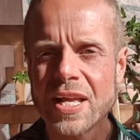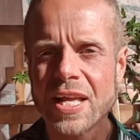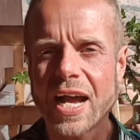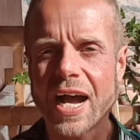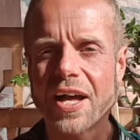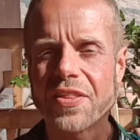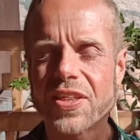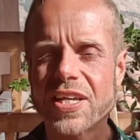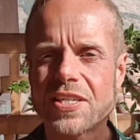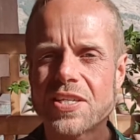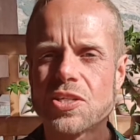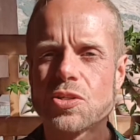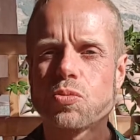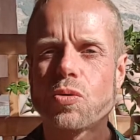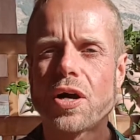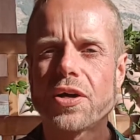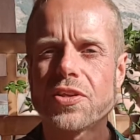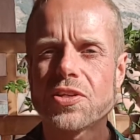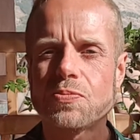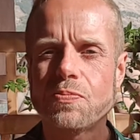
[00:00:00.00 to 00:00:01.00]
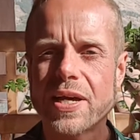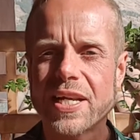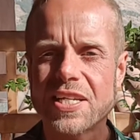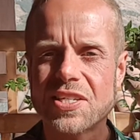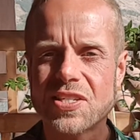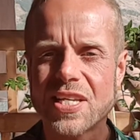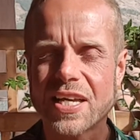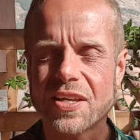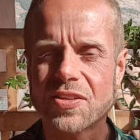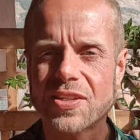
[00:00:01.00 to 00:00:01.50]
And this is why there's many
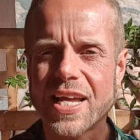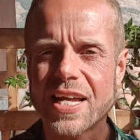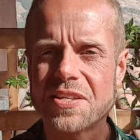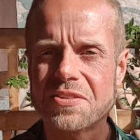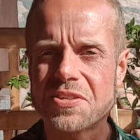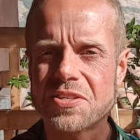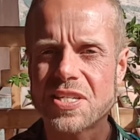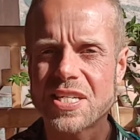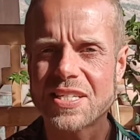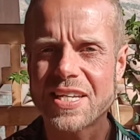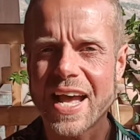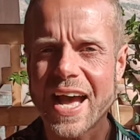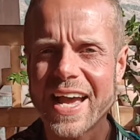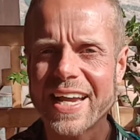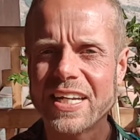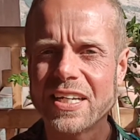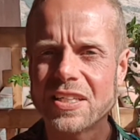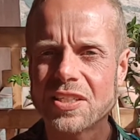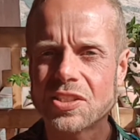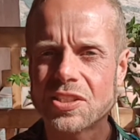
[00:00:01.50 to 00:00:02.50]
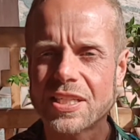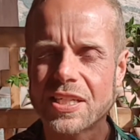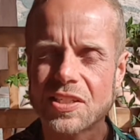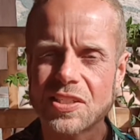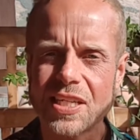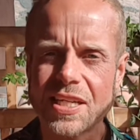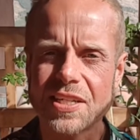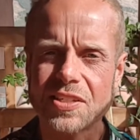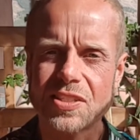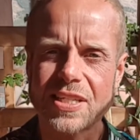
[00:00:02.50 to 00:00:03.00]
sixth density
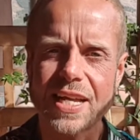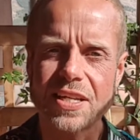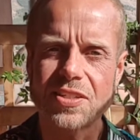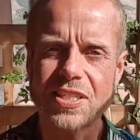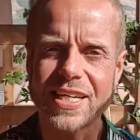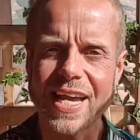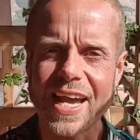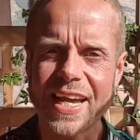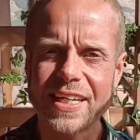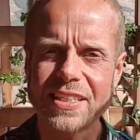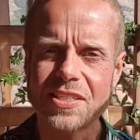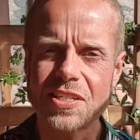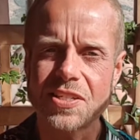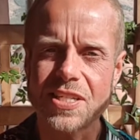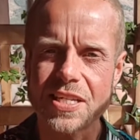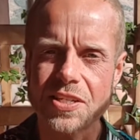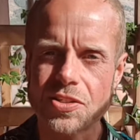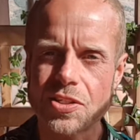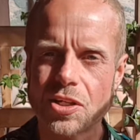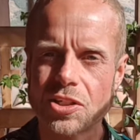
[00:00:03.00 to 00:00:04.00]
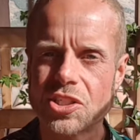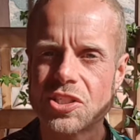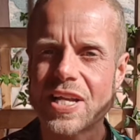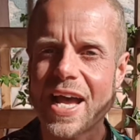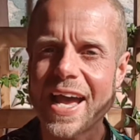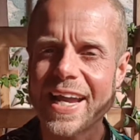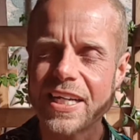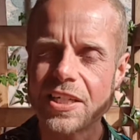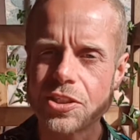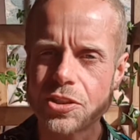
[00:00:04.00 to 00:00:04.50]
entities, such as
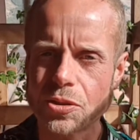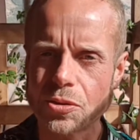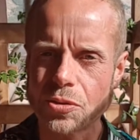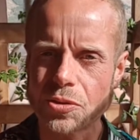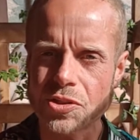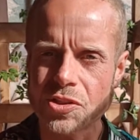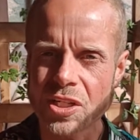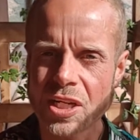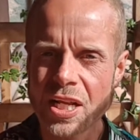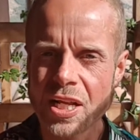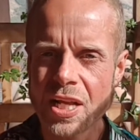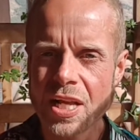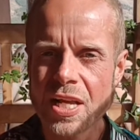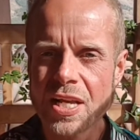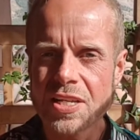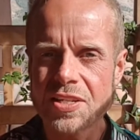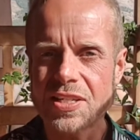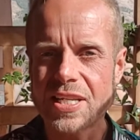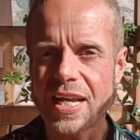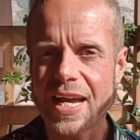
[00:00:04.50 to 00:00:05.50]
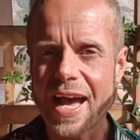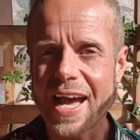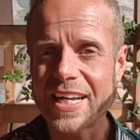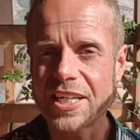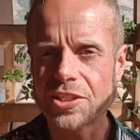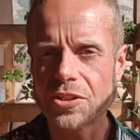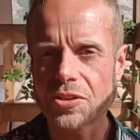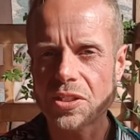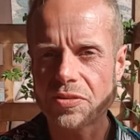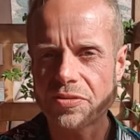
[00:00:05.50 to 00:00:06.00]
angels.
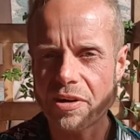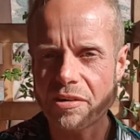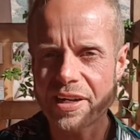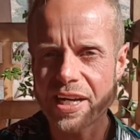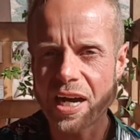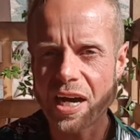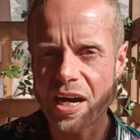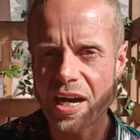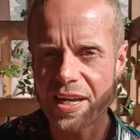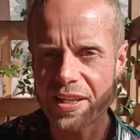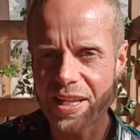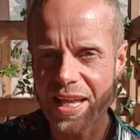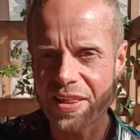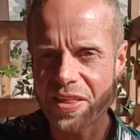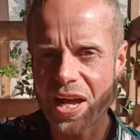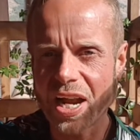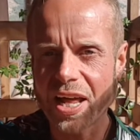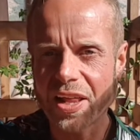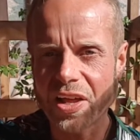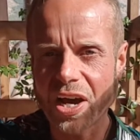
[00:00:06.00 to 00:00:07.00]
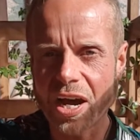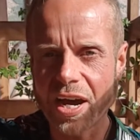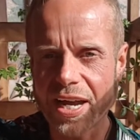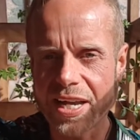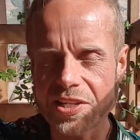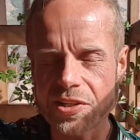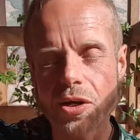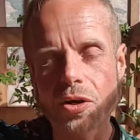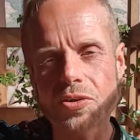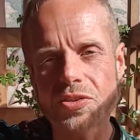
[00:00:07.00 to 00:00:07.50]
Angels are very high; they're at the
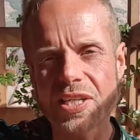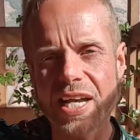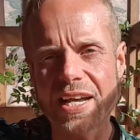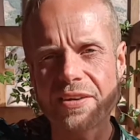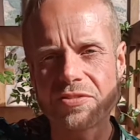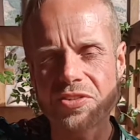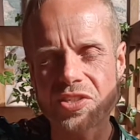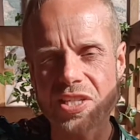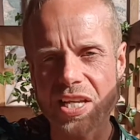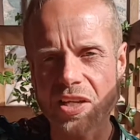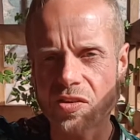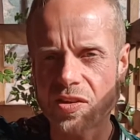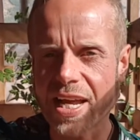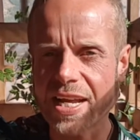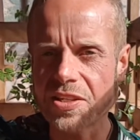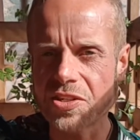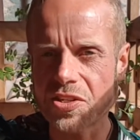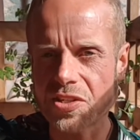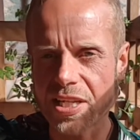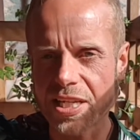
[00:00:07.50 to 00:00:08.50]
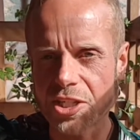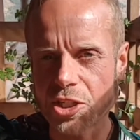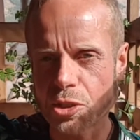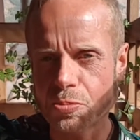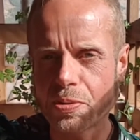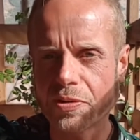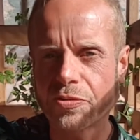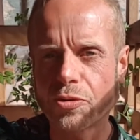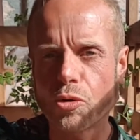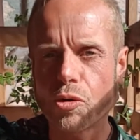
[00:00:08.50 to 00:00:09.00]
highest octave of sixth density, just
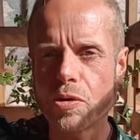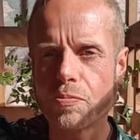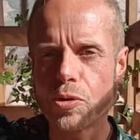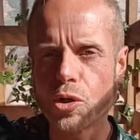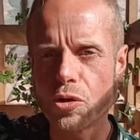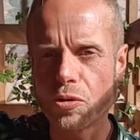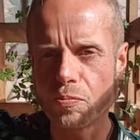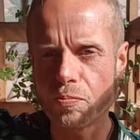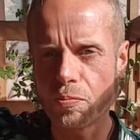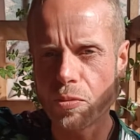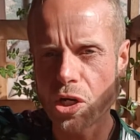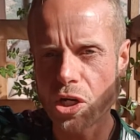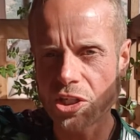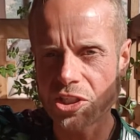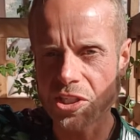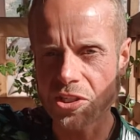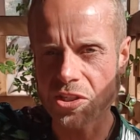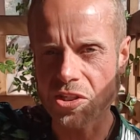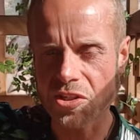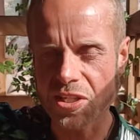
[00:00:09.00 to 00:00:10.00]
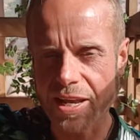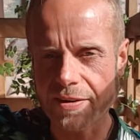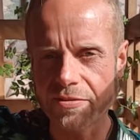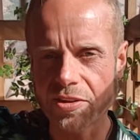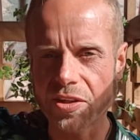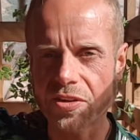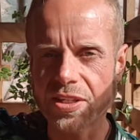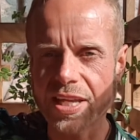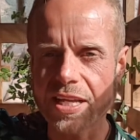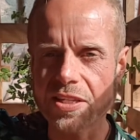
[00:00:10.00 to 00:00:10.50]
before we merge into
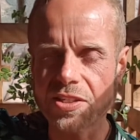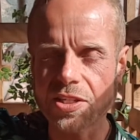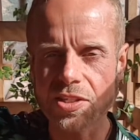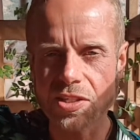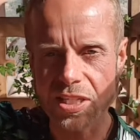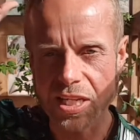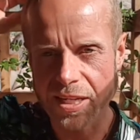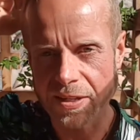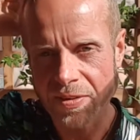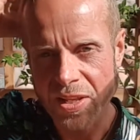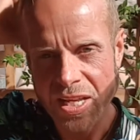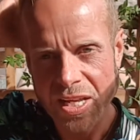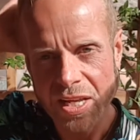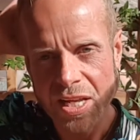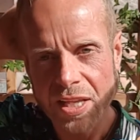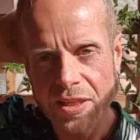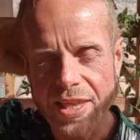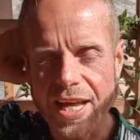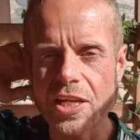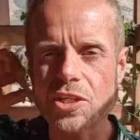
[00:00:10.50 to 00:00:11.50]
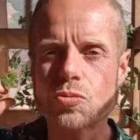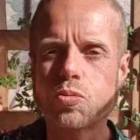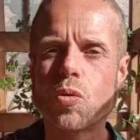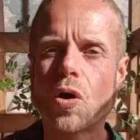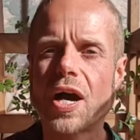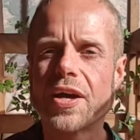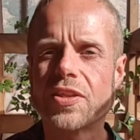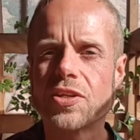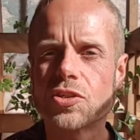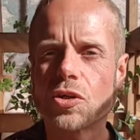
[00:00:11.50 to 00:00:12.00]
seventh density. That's
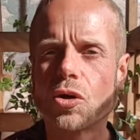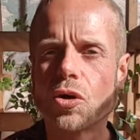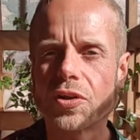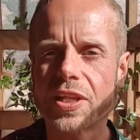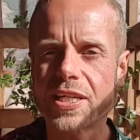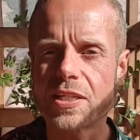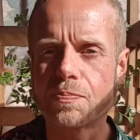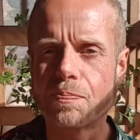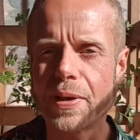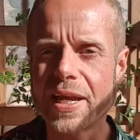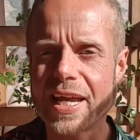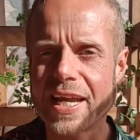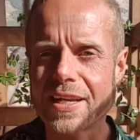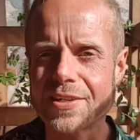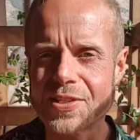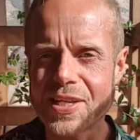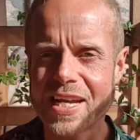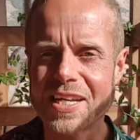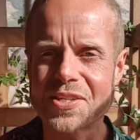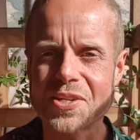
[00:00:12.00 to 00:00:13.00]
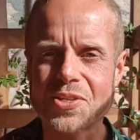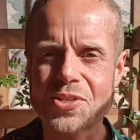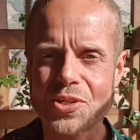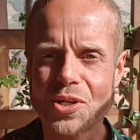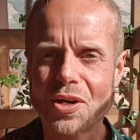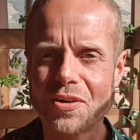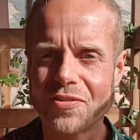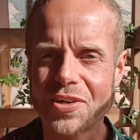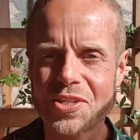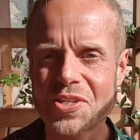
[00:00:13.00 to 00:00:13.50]
why there's all these beings here to
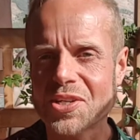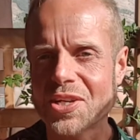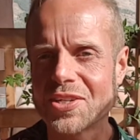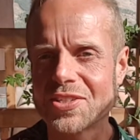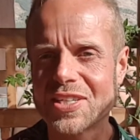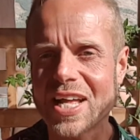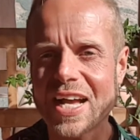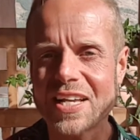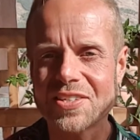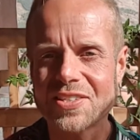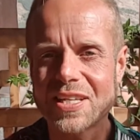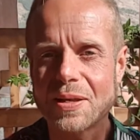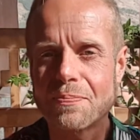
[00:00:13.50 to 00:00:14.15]
serve us, because that's the